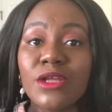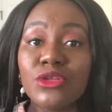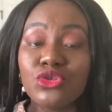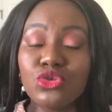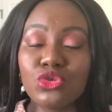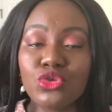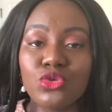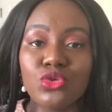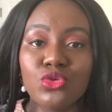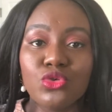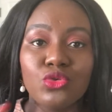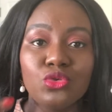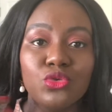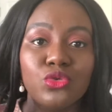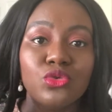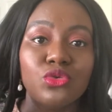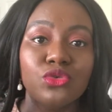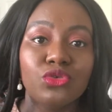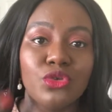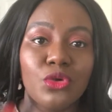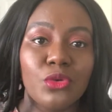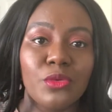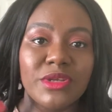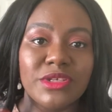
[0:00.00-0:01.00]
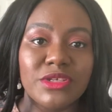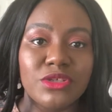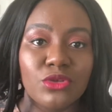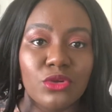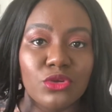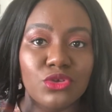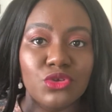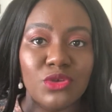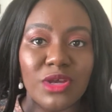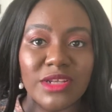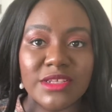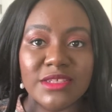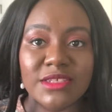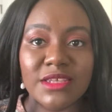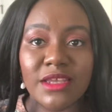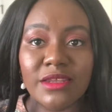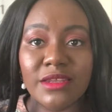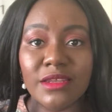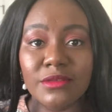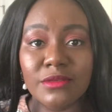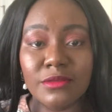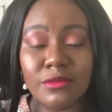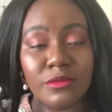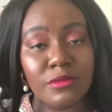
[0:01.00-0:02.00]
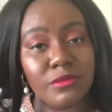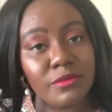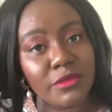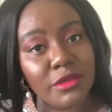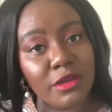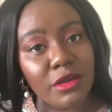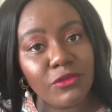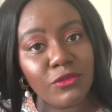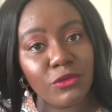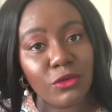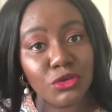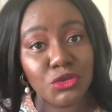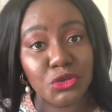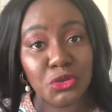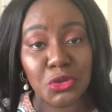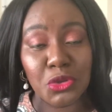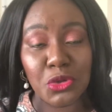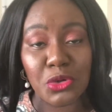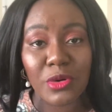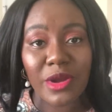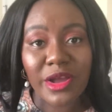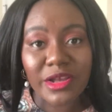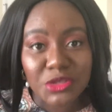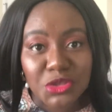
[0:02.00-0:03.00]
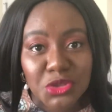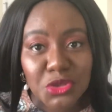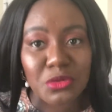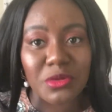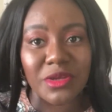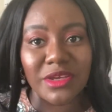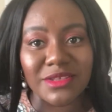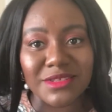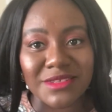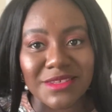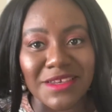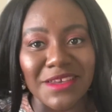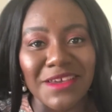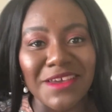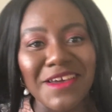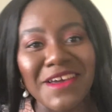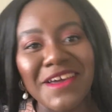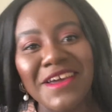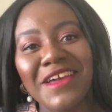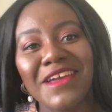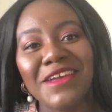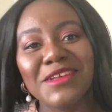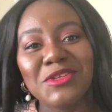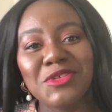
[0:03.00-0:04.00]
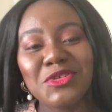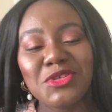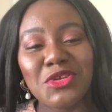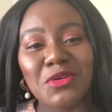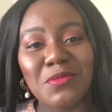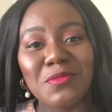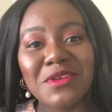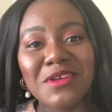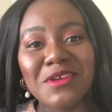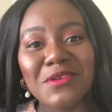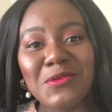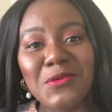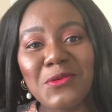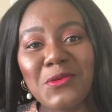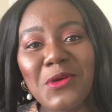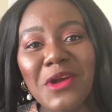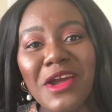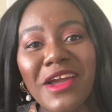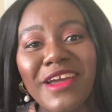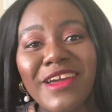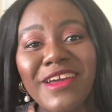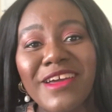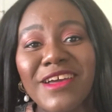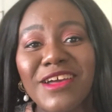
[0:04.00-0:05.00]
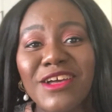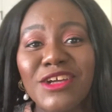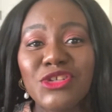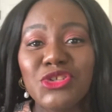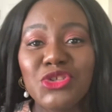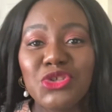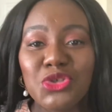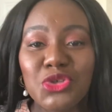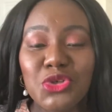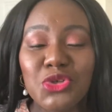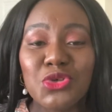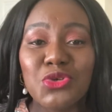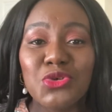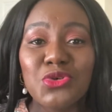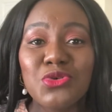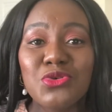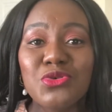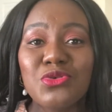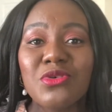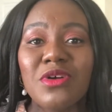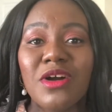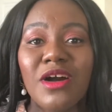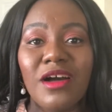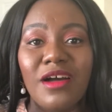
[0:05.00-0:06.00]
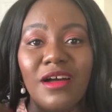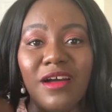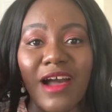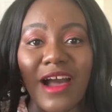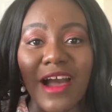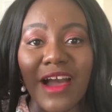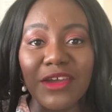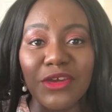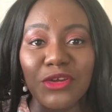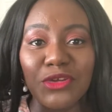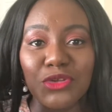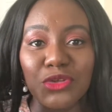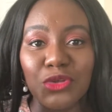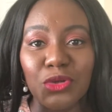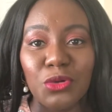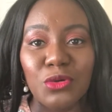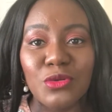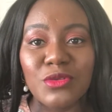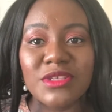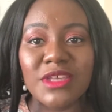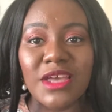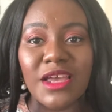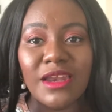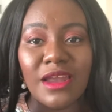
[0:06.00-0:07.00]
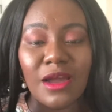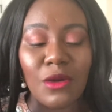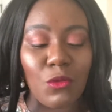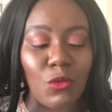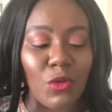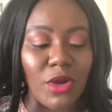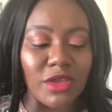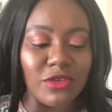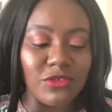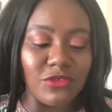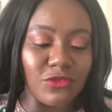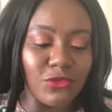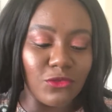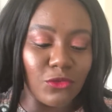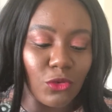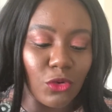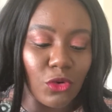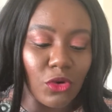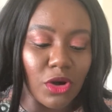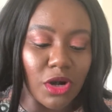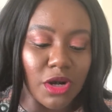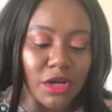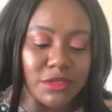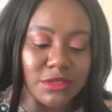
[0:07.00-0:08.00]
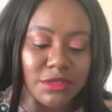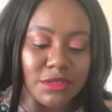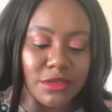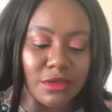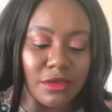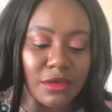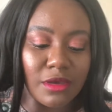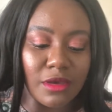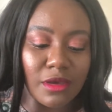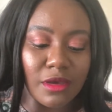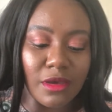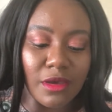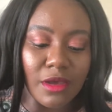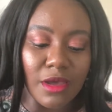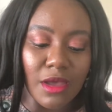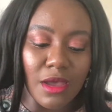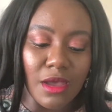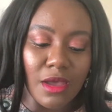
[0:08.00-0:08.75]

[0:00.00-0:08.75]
to the retinol, so I decided therefore to graduate in some way to a higher dose, and I went for the